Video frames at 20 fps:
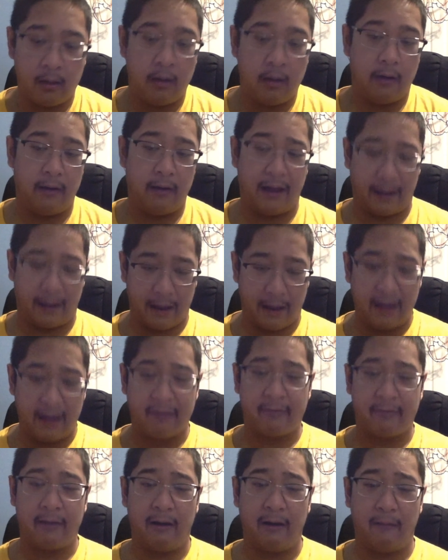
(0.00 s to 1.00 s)
like
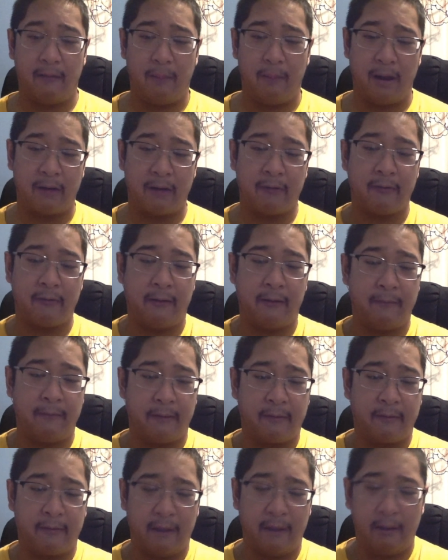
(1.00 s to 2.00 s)
Microsoft
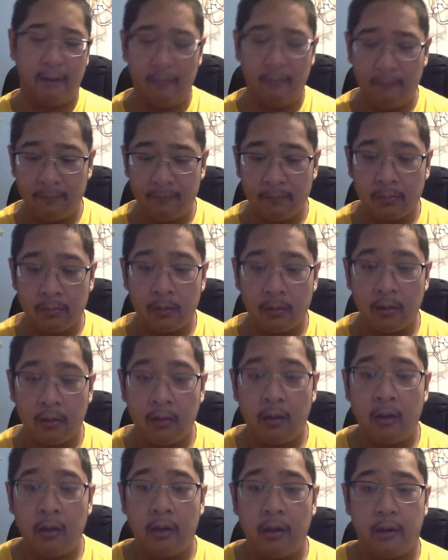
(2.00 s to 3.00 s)
Excel.
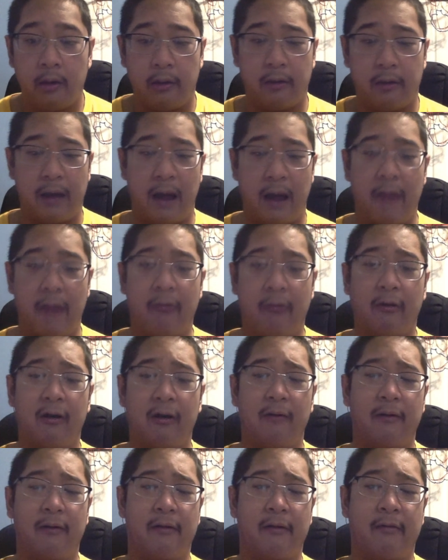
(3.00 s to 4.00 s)
You guys are going
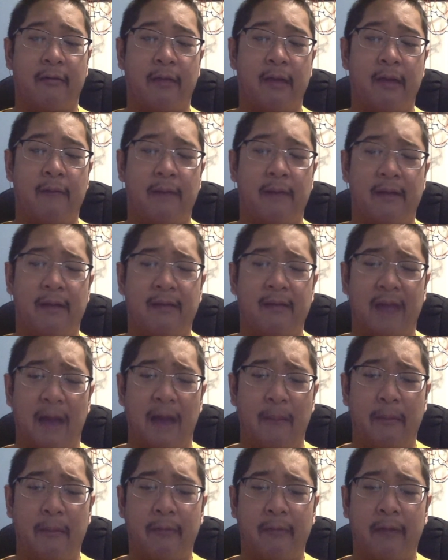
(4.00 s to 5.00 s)
to receive a
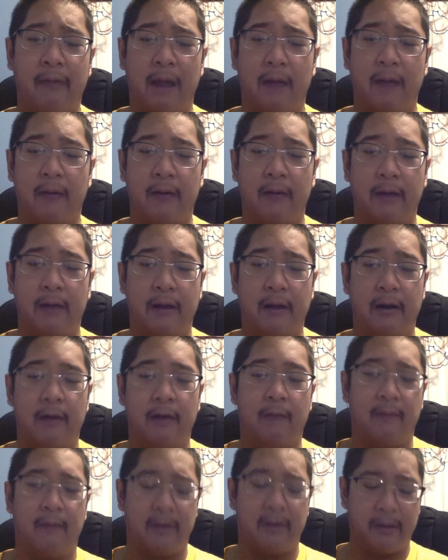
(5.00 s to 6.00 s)
damage calculator
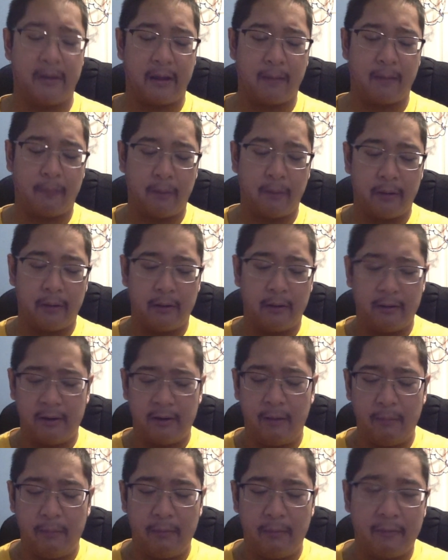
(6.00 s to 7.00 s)
where you can put your
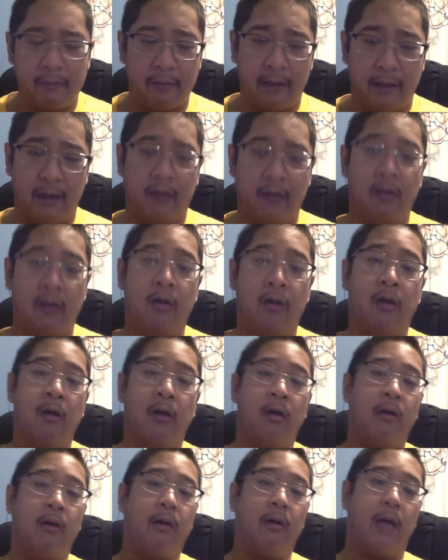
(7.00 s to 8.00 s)
numbers in
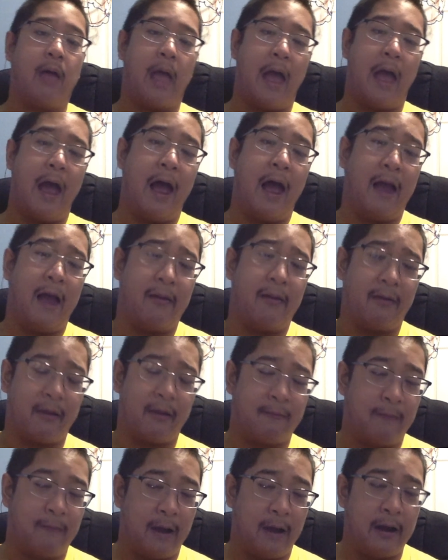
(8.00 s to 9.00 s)
and you can
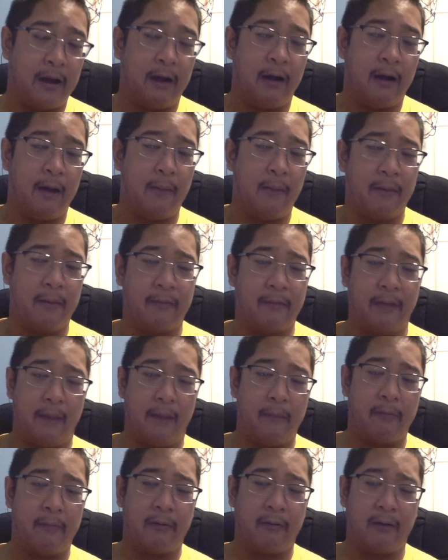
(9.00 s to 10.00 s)
find out how much
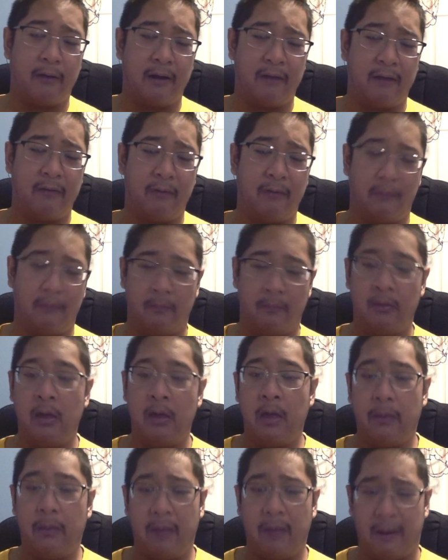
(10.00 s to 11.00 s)
damage you're going to do.
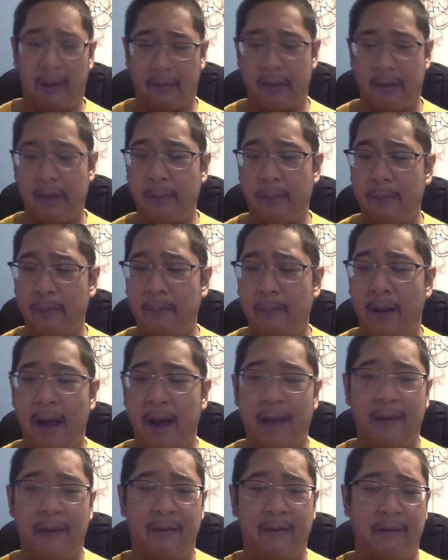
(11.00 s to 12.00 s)
Now, keep in
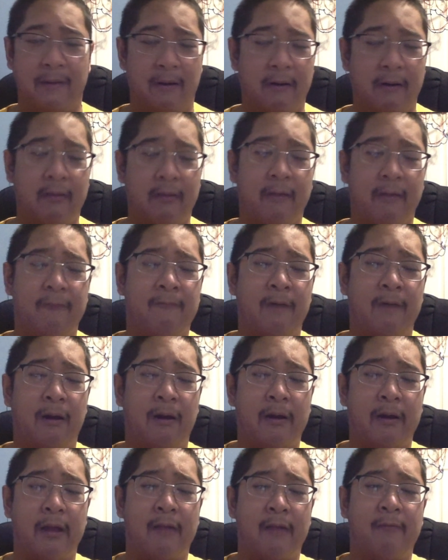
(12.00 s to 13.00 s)
mind that there is a
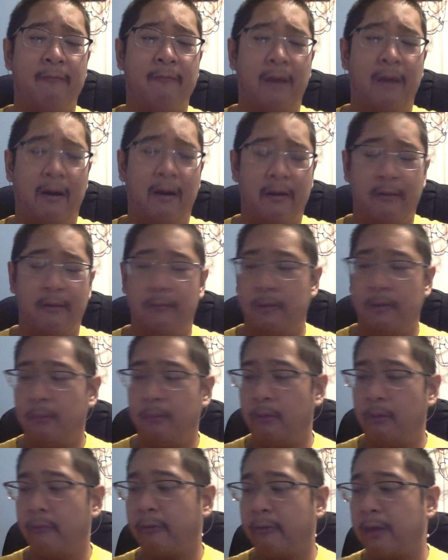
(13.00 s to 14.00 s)
variance value with
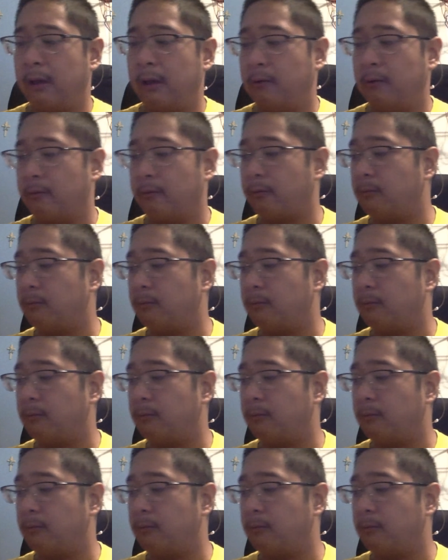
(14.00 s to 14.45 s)
most skills.